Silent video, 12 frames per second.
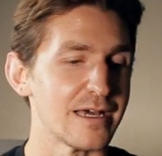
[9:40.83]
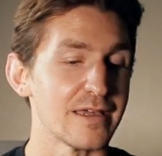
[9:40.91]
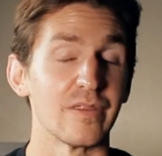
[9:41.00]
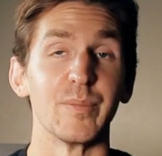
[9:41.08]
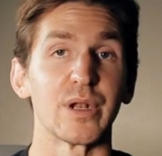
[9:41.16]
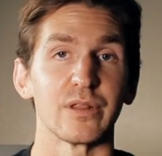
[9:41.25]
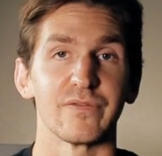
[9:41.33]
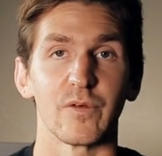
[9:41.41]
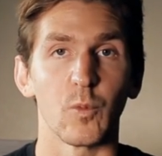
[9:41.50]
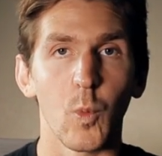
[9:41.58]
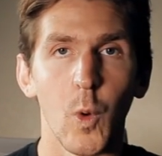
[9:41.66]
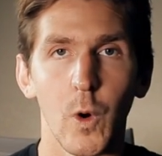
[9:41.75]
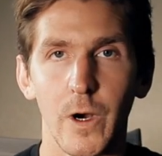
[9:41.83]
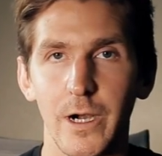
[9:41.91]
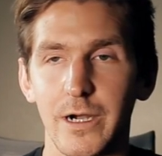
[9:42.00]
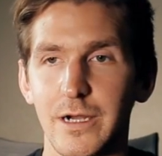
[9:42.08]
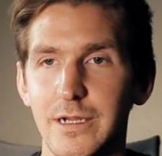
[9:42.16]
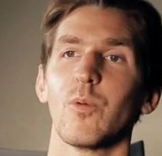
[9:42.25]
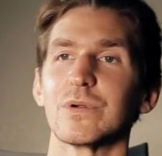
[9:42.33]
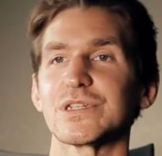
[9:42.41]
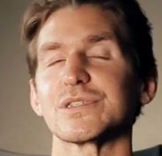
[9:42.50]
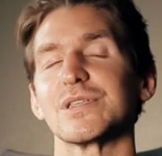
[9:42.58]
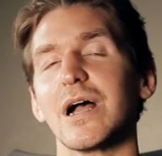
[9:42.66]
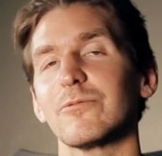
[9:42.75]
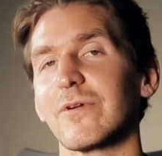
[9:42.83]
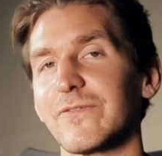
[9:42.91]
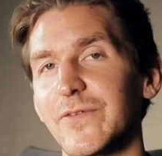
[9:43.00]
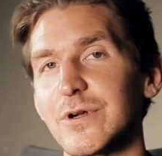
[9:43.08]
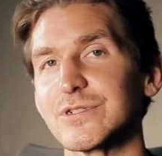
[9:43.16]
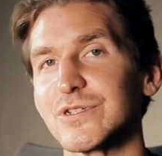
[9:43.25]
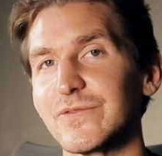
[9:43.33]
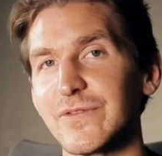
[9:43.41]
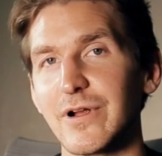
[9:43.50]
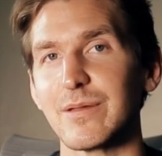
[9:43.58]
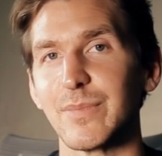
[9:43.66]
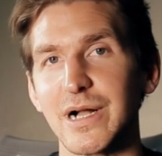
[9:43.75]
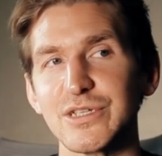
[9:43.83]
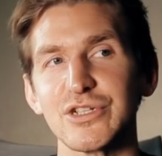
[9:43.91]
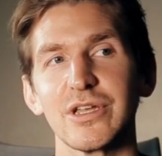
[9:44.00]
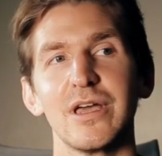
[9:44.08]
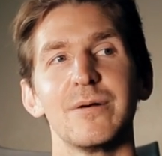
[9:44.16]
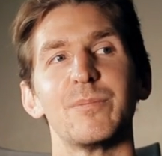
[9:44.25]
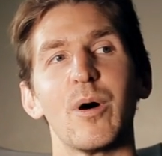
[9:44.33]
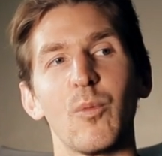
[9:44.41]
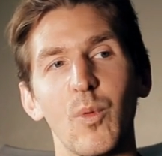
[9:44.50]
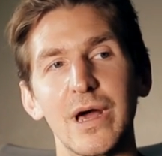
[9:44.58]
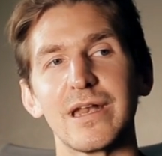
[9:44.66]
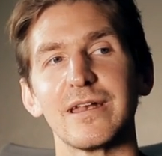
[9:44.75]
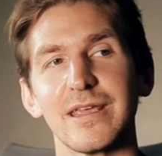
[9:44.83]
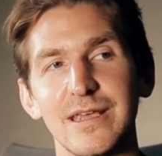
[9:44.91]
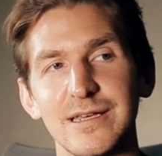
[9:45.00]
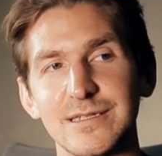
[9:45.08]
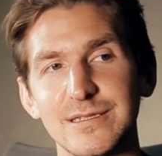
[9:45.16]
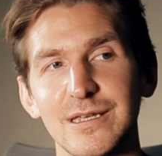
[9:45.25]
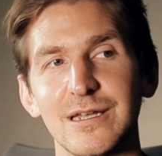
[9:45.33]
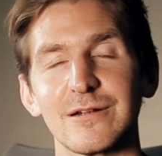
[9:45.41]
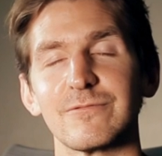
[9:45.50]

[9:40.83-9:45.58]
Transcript: in the middle of the war, which is not referred to very much, but when it is,